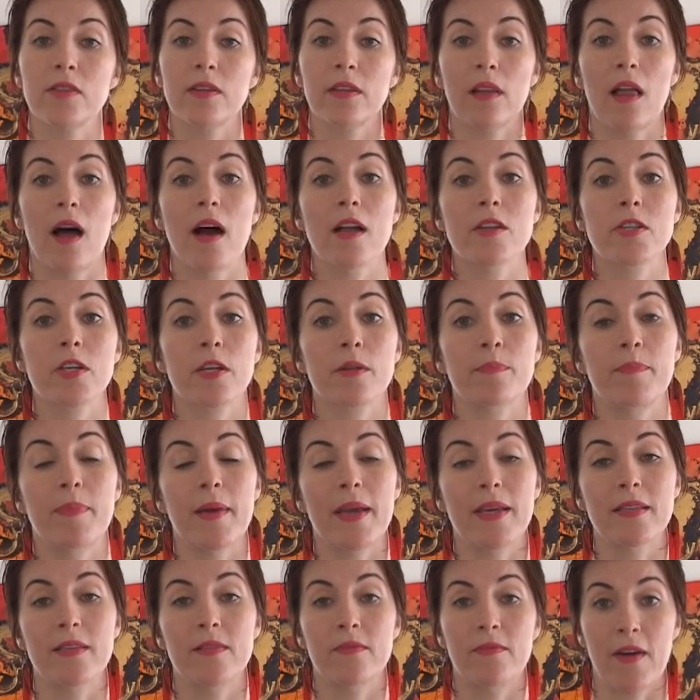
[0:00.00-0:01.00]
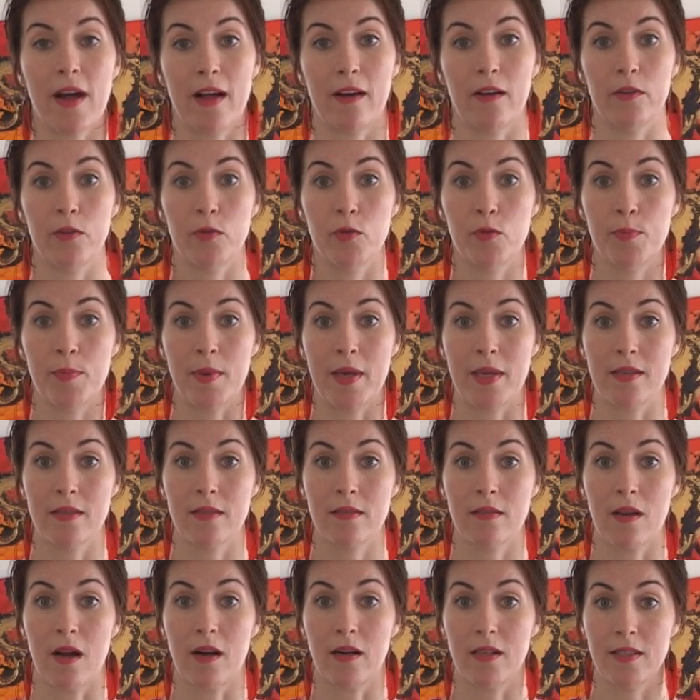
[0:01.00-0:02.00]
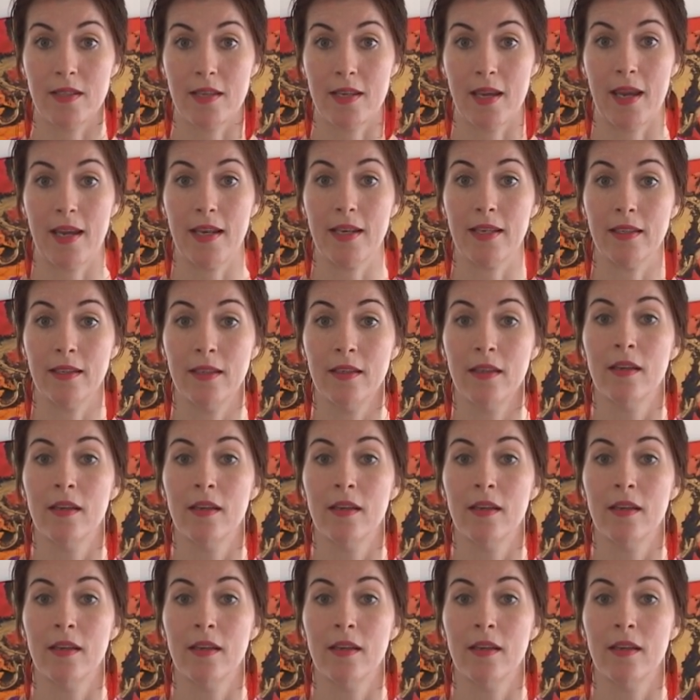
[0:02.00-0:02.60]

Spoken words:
the logic-based, values-based octate,